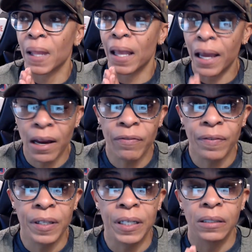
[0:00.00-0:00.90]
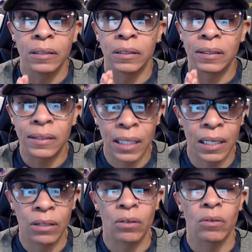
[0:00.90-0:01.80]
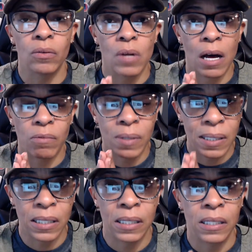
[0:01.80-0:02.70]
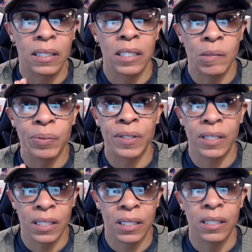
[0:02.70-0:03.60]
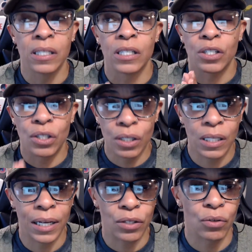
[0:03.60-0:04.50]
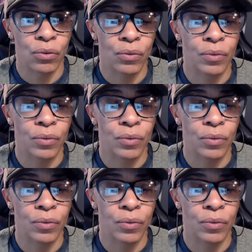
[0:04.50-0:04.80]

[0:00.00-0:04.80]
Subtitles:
every sale, I will send 10% to that school